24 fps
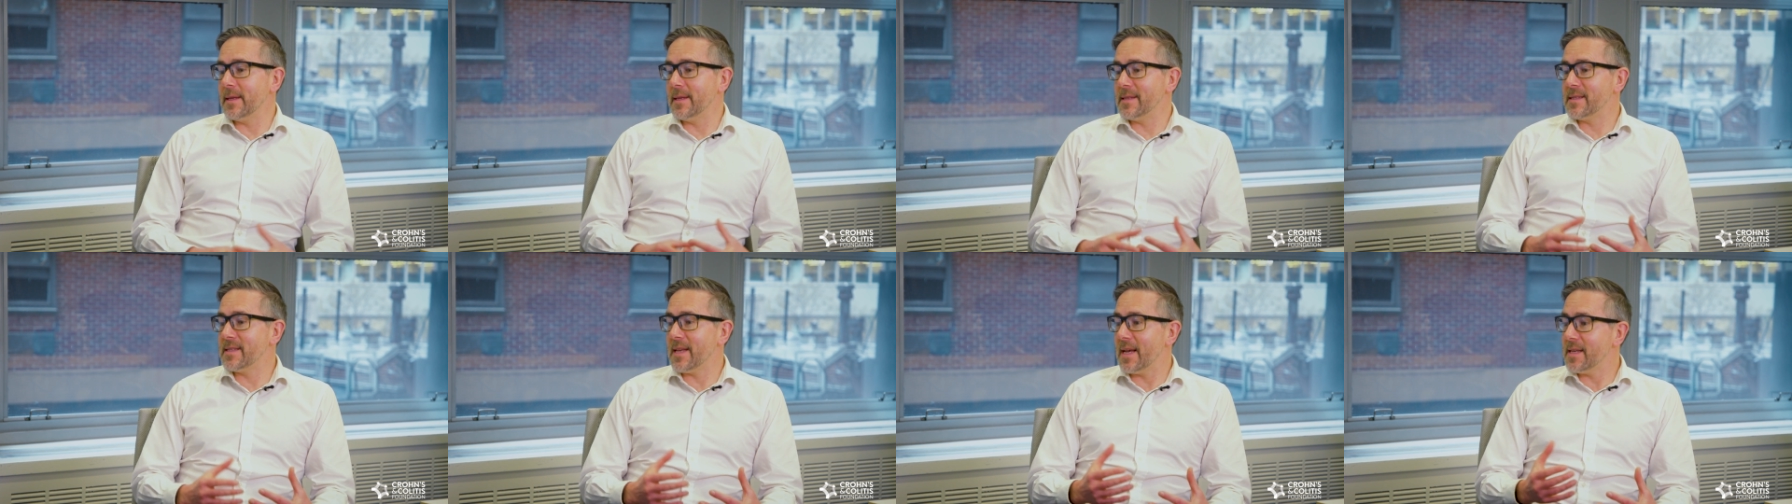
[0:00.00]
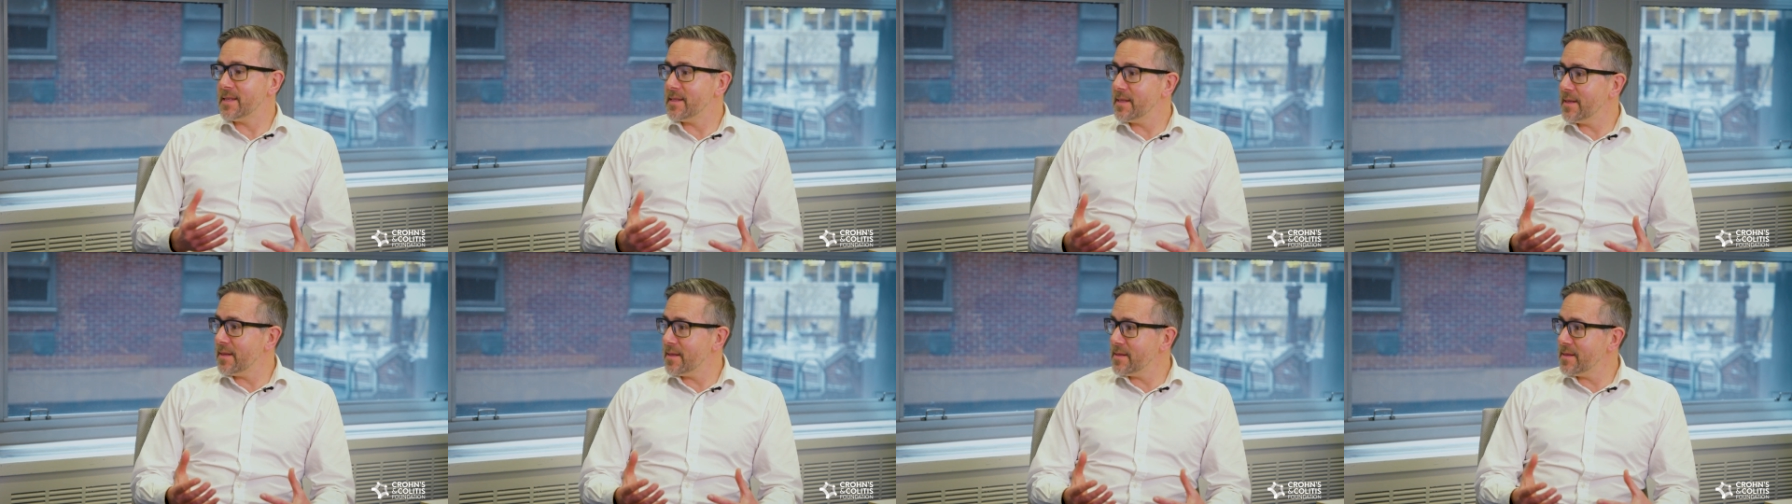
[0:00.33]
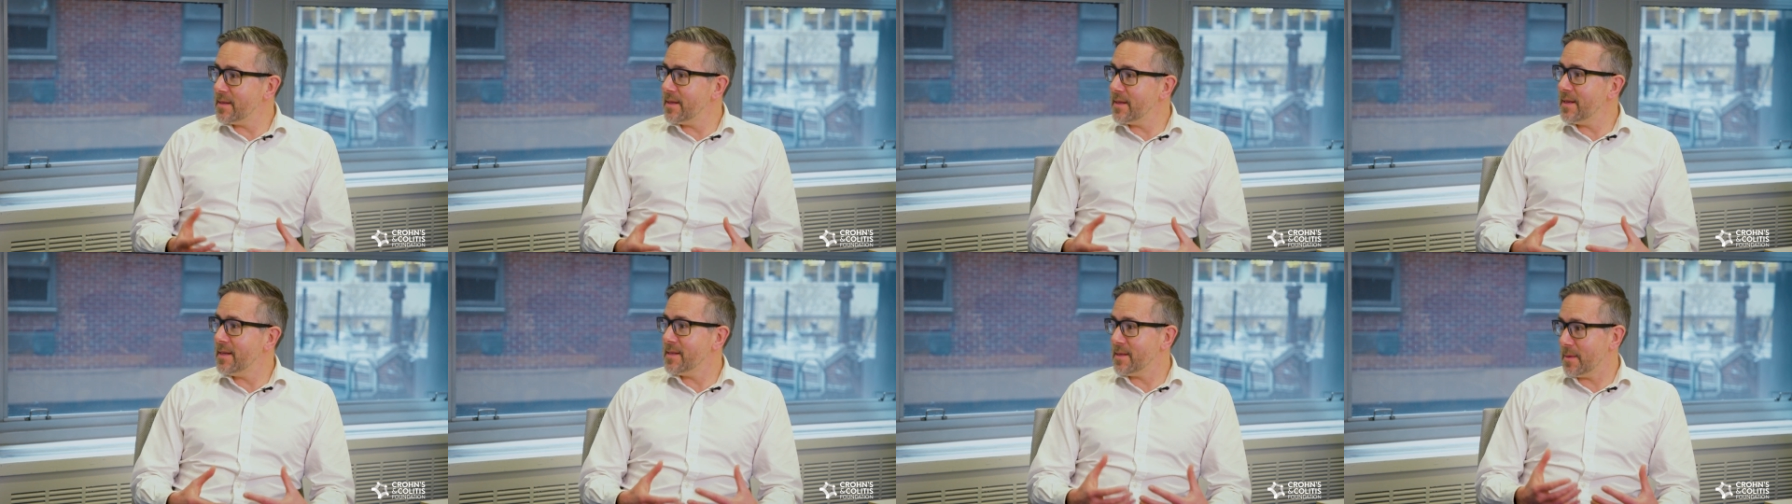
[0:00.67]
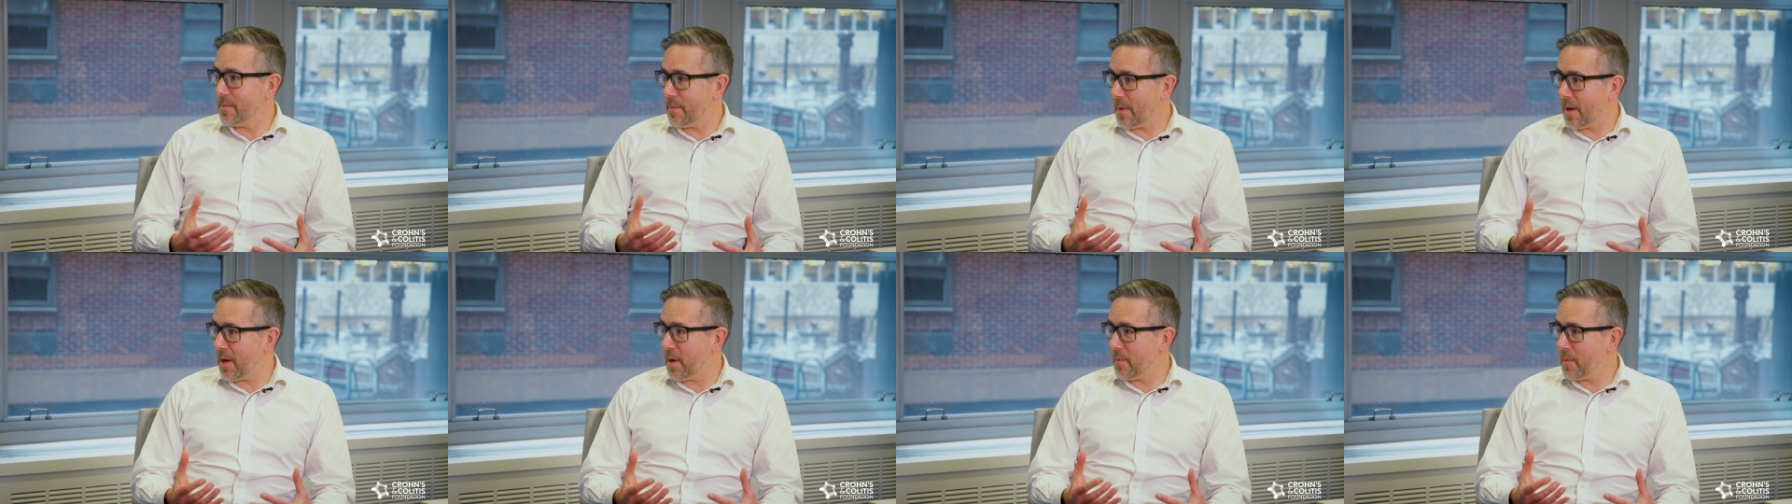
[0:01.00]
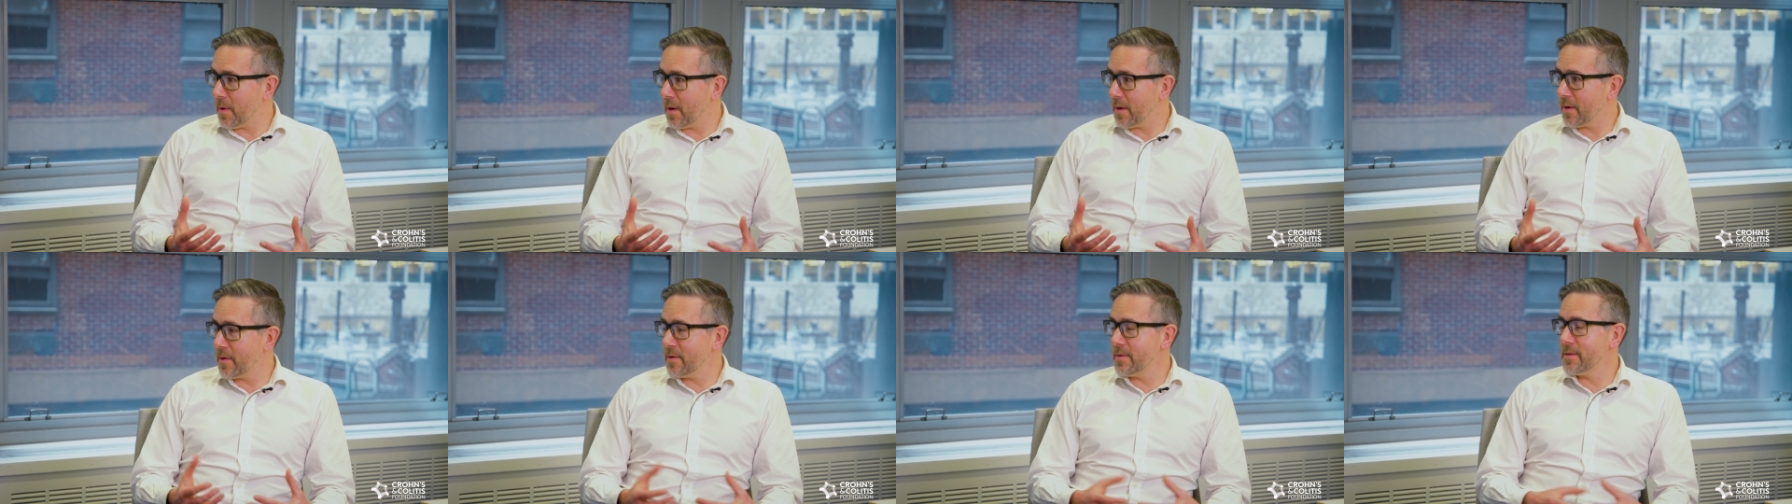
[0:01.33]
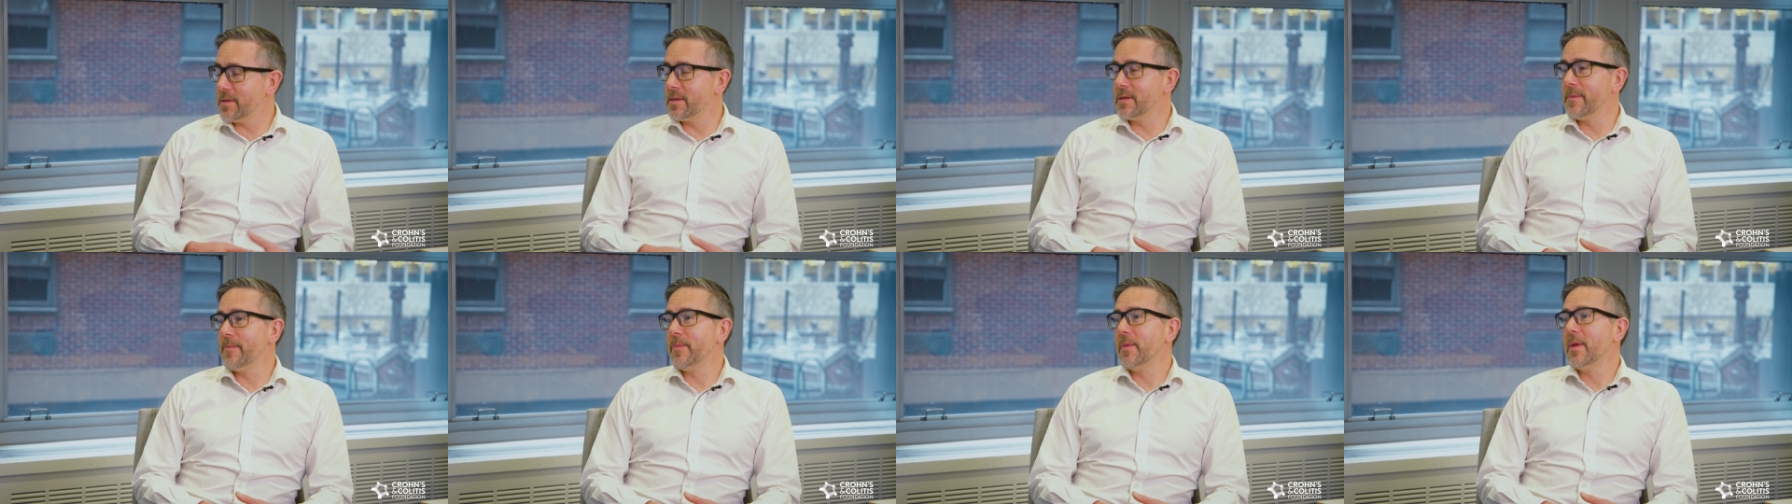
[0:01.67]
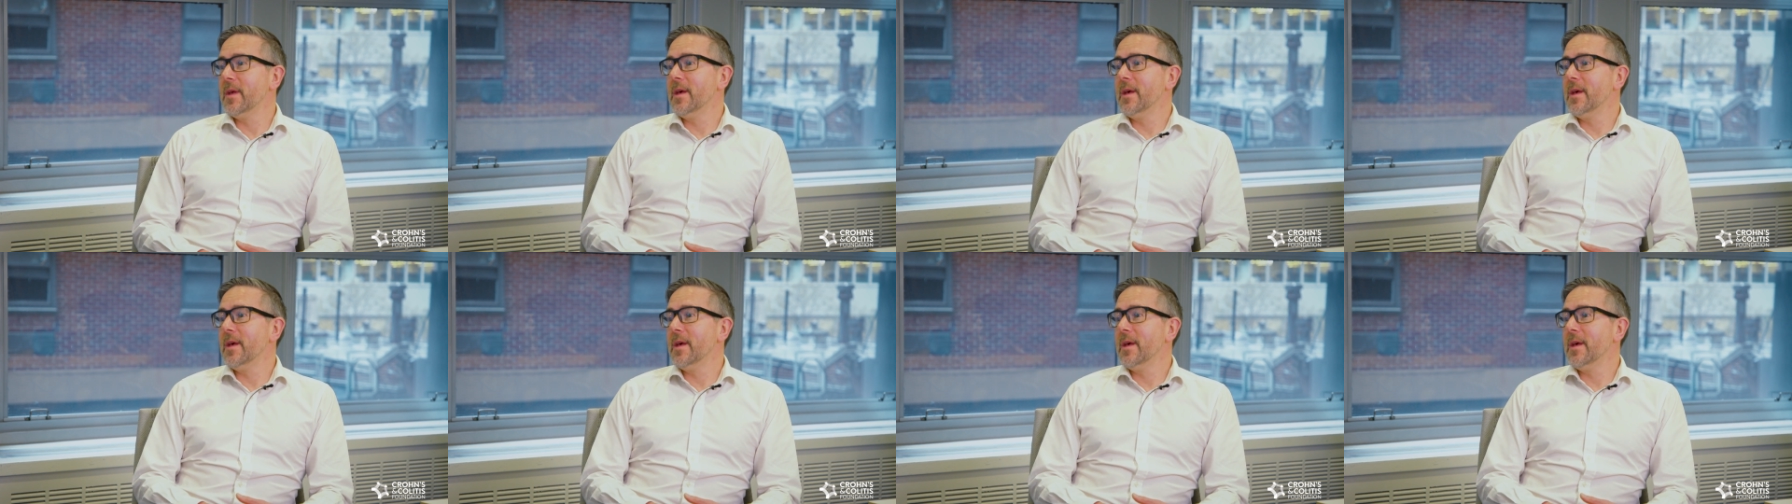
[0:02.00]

assessing disease and biomarkers,